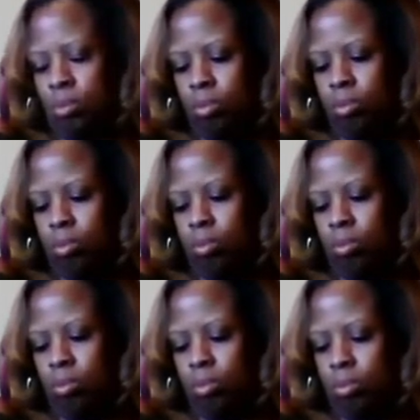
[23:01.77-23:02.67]

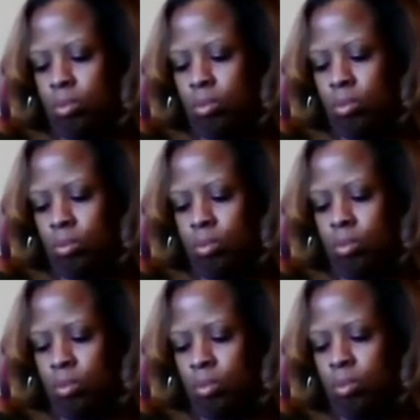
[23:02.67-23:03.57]

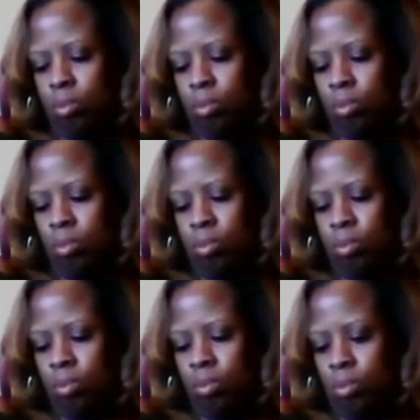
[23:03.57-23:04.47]

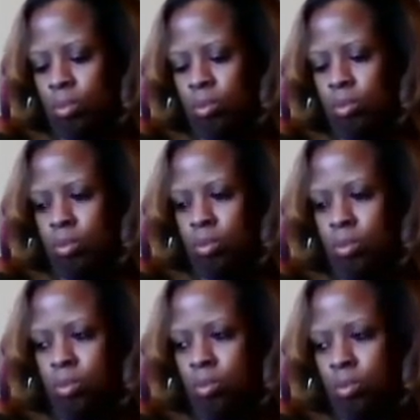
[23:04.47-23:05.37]

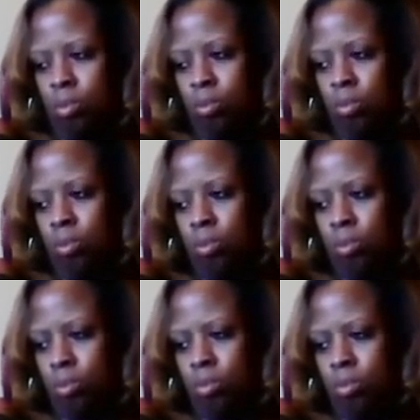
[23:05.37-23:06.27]

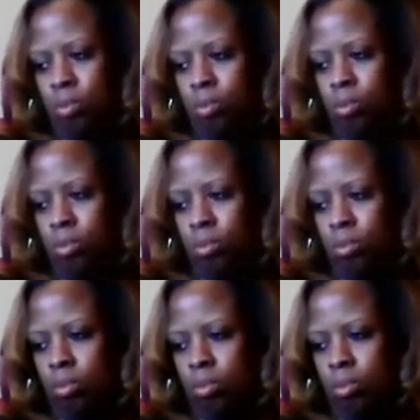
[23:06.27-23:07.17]

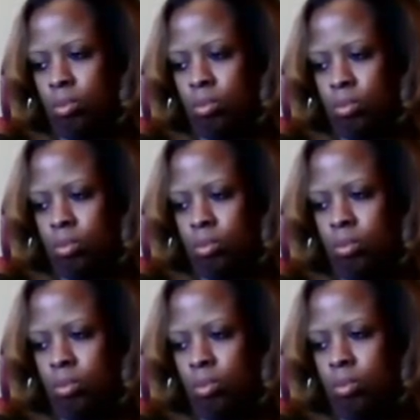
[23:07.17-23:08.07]

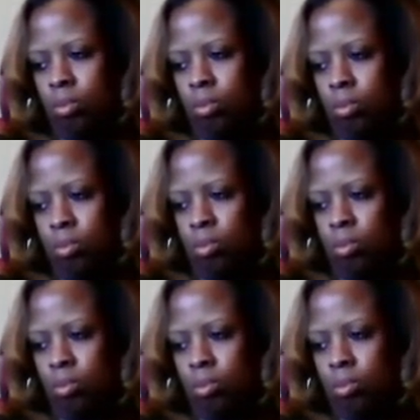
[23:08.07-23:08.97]

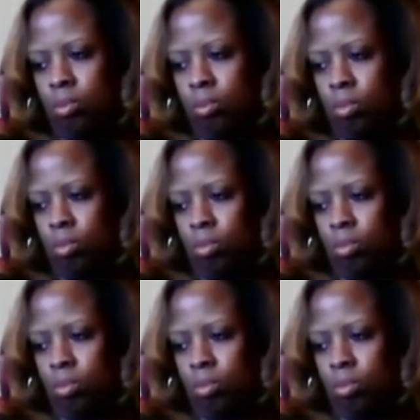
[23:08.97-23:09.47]
(not speaking)